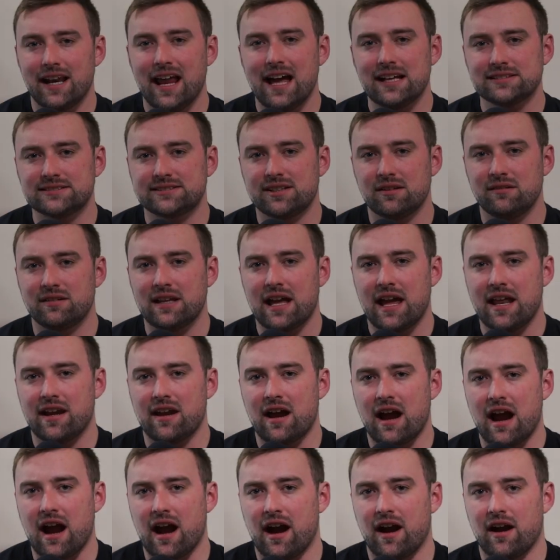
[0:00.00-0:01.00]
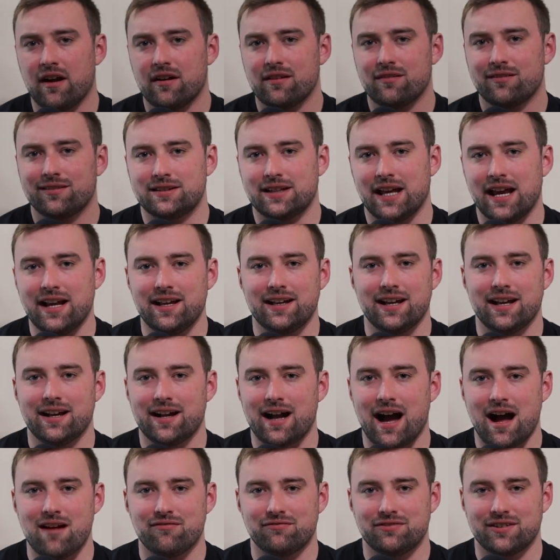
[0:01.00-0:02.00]
The last two then are thinking
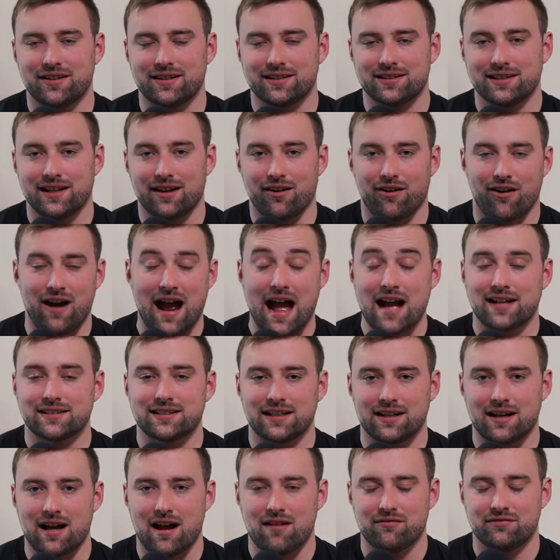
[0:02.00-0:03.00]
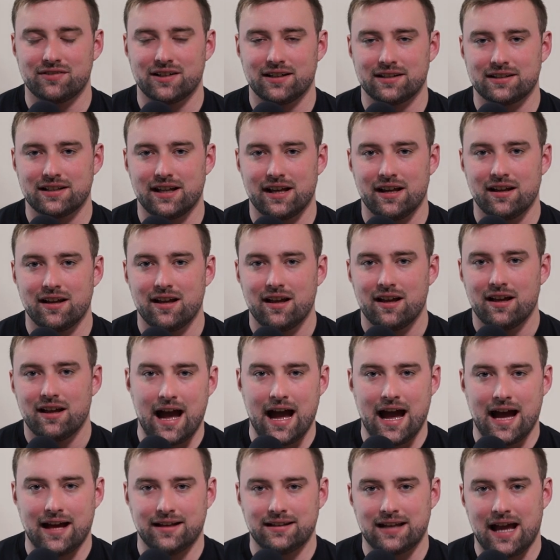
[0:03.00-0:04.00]
confidently or acting confidently
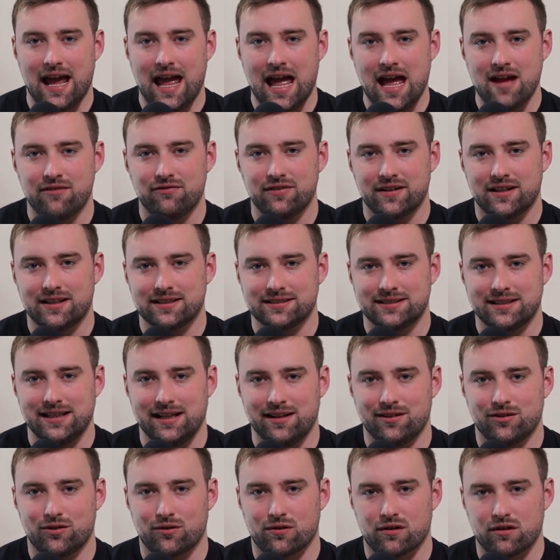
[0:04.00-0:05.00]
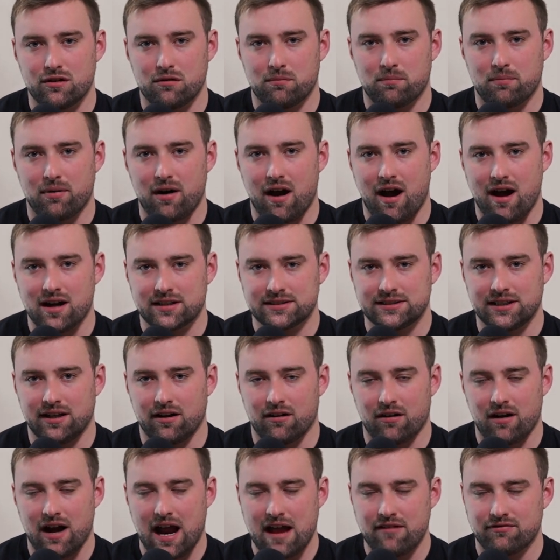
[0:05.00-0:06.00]
and efficacy through proxy
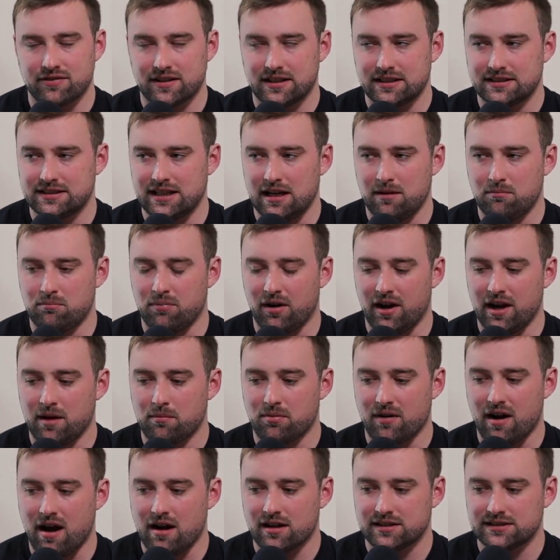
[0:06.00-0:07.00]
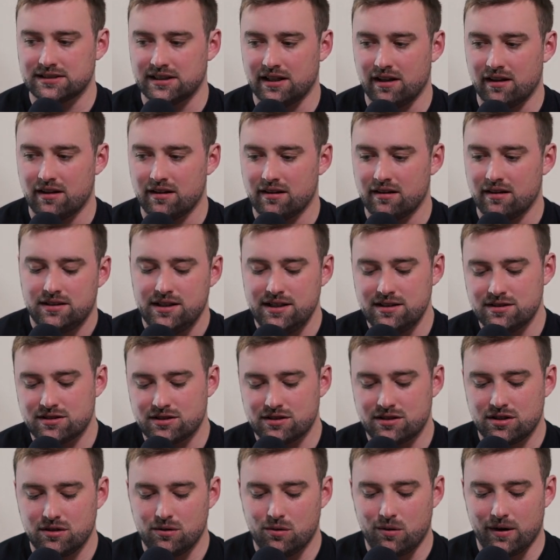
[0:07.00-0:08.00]
or efficacy by proxy. These
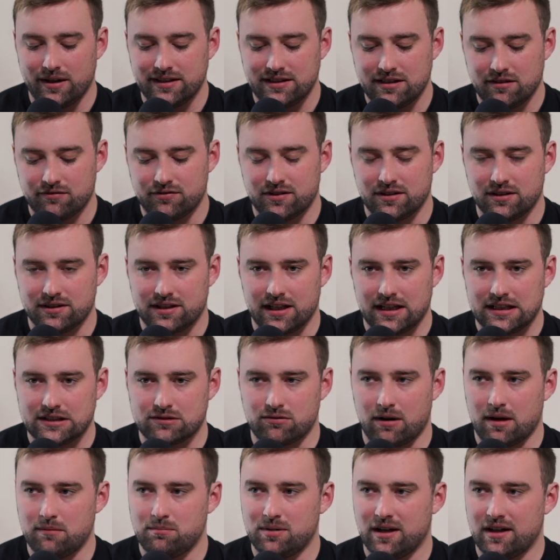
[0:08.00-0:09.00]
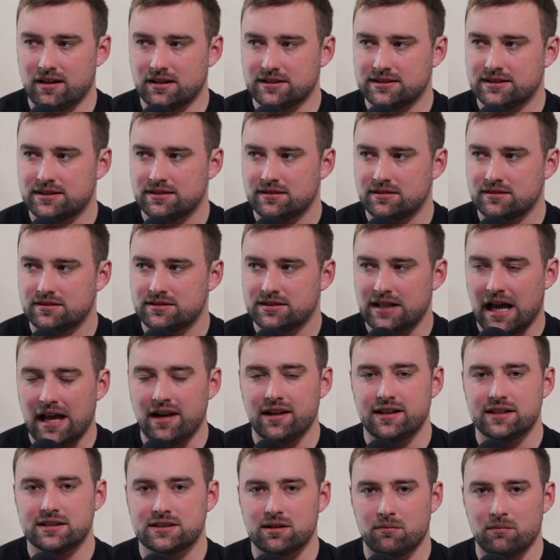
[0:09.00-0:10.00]
are two quite difficult things, right? Because
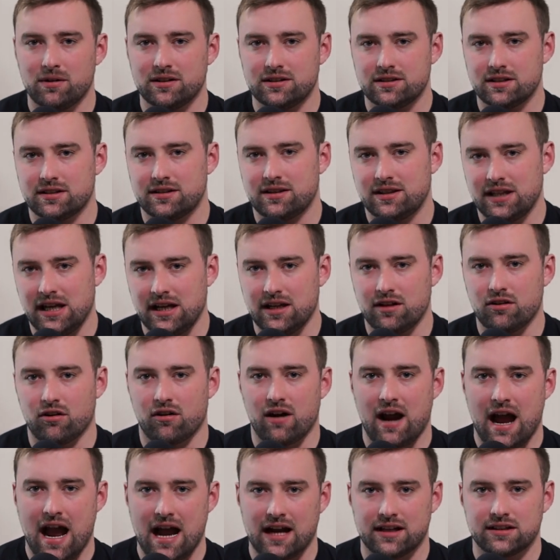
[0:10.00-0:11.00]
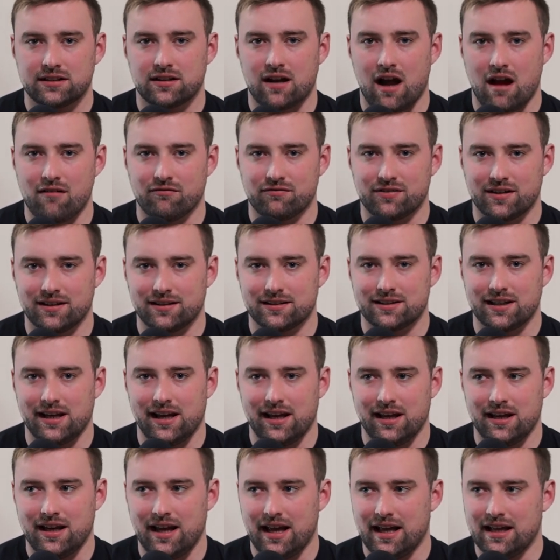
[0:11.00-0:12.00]
telling someone to think or act
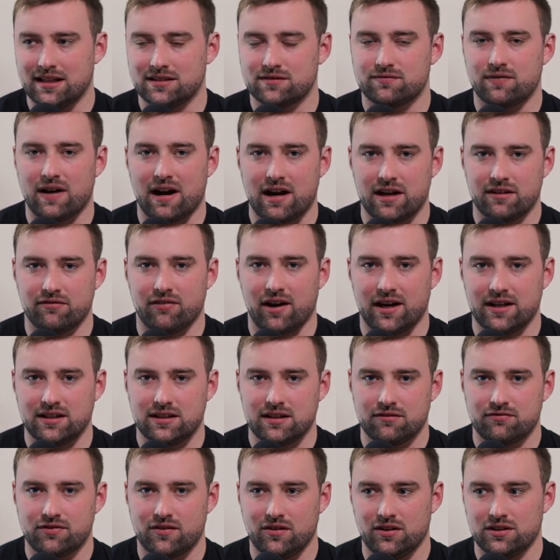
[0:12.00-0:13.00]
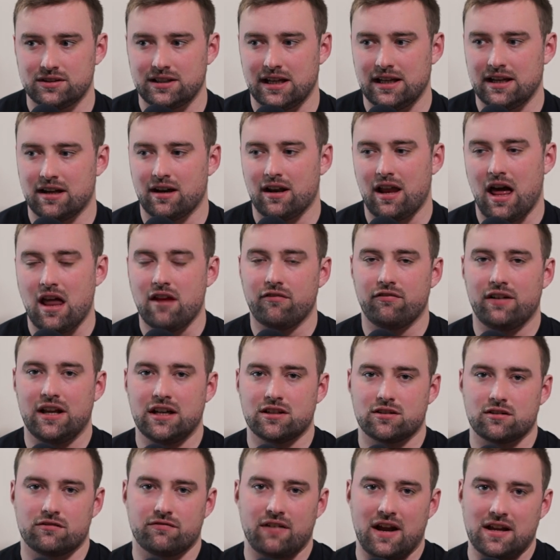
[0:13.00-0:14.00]
confidently is very, very difficult. In a lot of
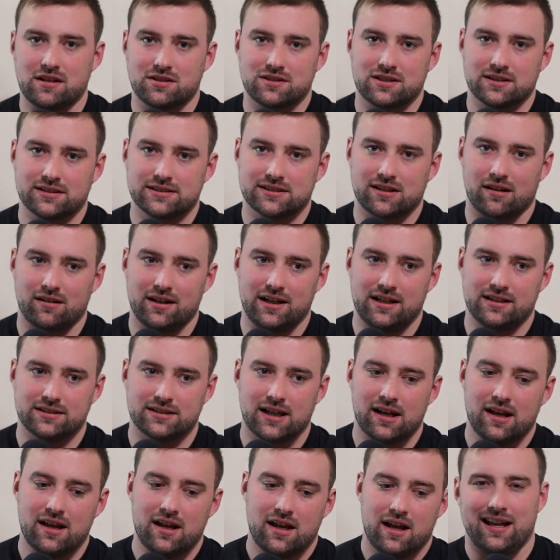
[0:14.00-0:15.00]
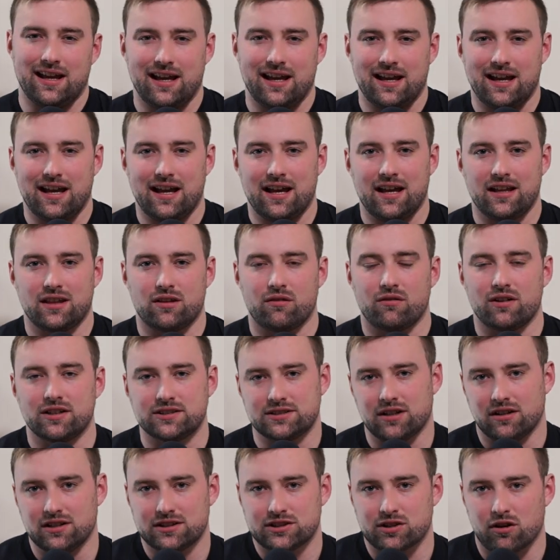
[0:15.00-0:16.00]
intervention studies, uh, the
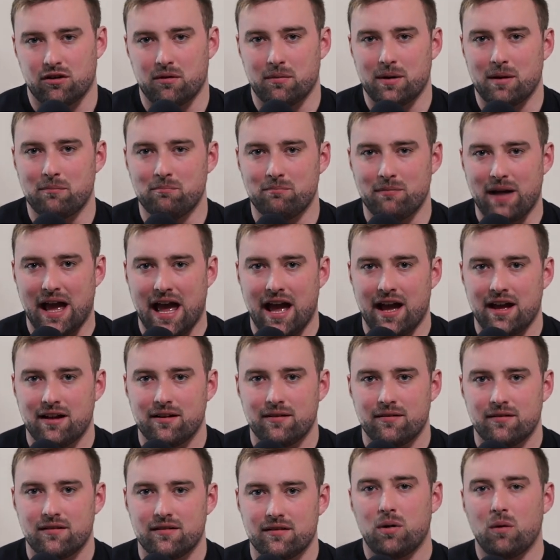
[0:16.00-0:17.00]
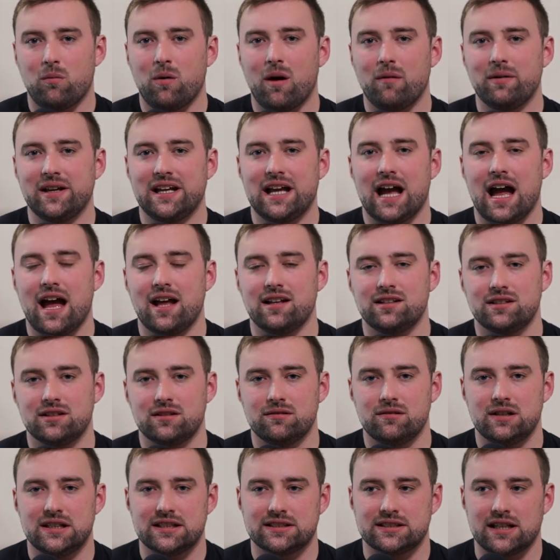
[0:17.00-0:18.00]
results are a bit meh. But what we can
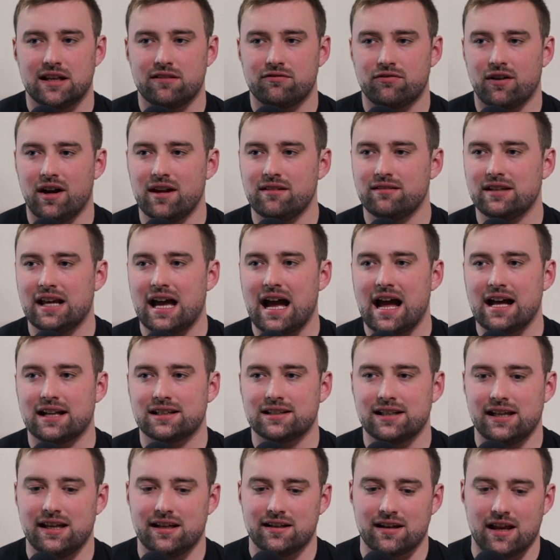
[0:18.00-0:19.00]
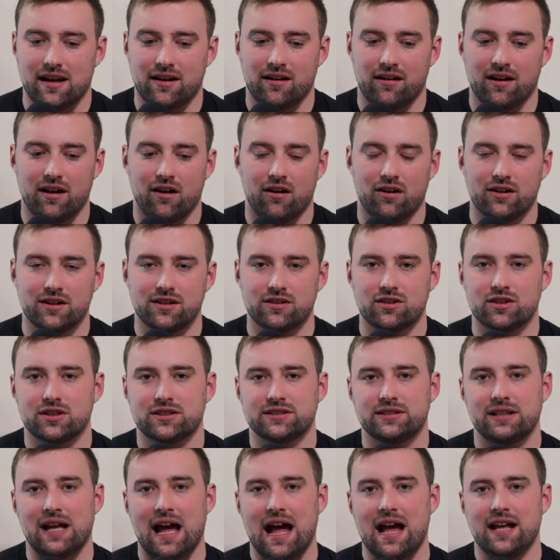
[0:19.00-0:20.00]
do is if I'm the athlete and I
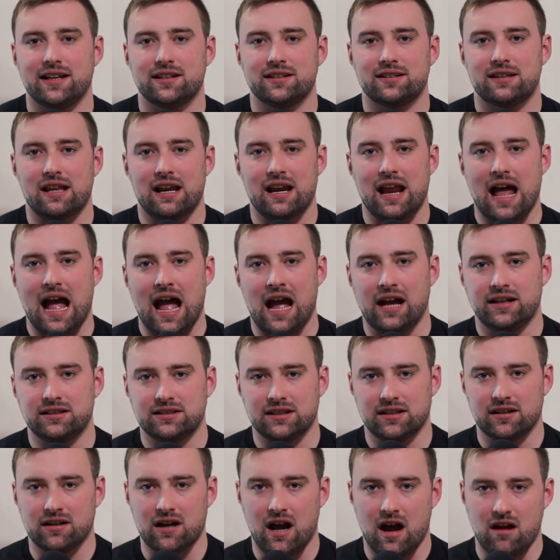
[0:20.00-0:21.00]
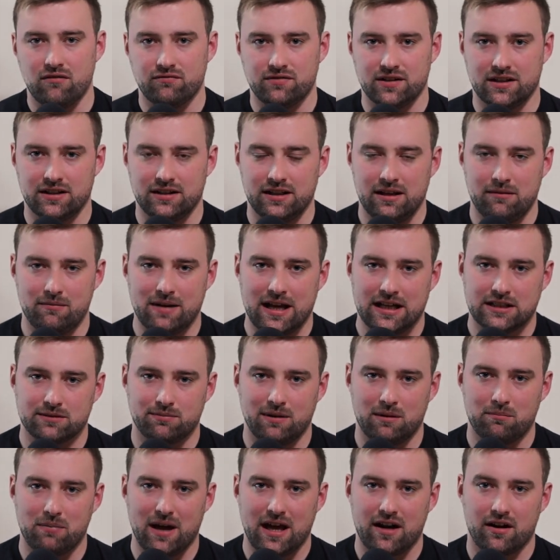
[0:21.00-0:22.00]
understand that acting confidently makes
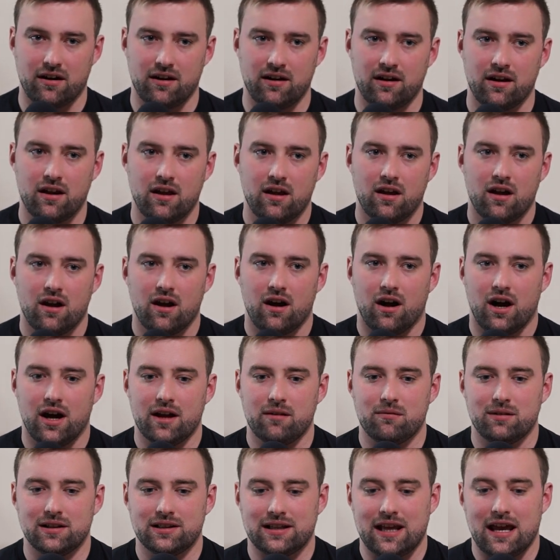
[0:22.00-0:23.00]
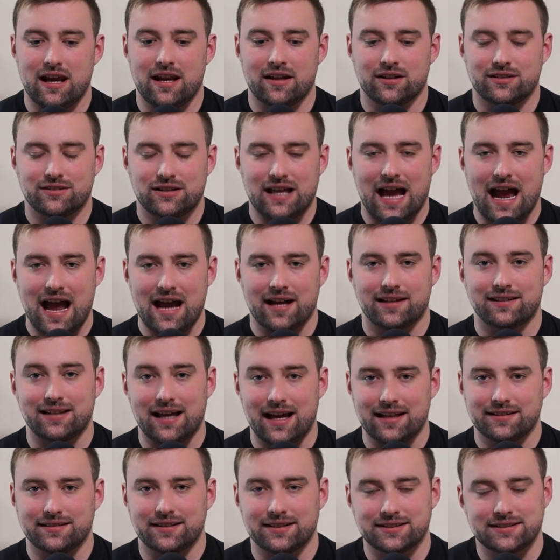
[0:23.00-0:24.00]
me better, I will then attack
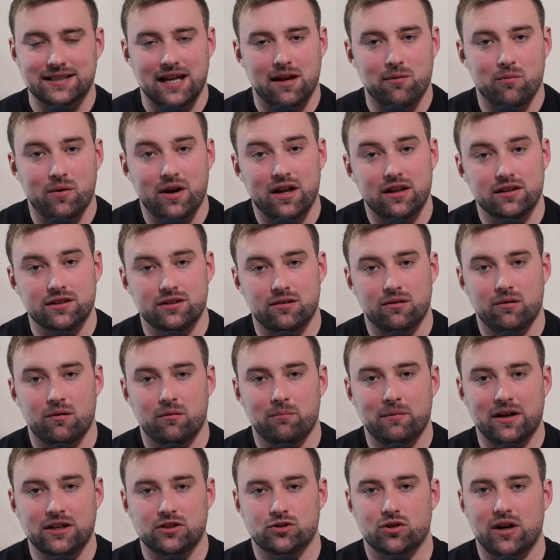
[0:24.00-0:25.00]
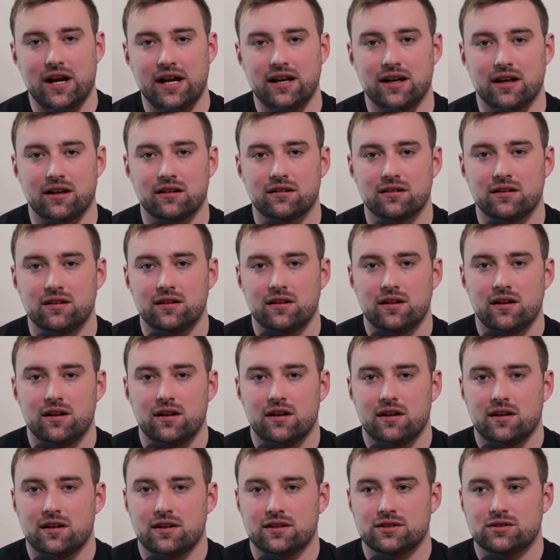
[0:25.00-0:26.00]
that the same way I'll do it with my training.
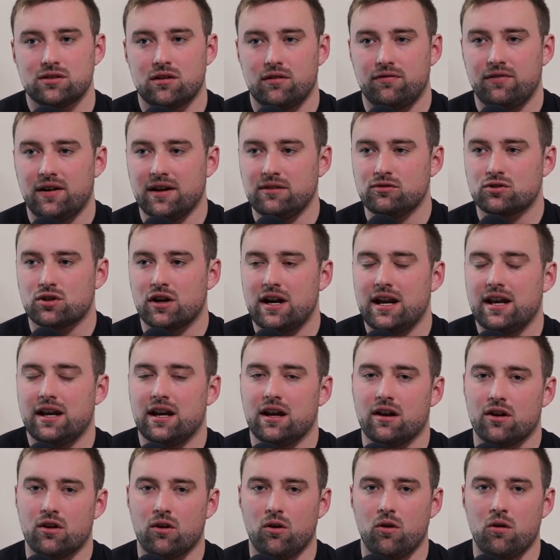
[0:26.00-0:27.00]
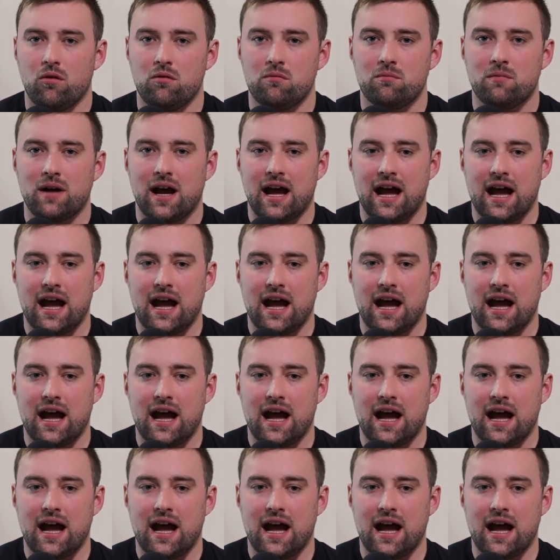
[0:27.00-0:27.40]
So if I'm training at home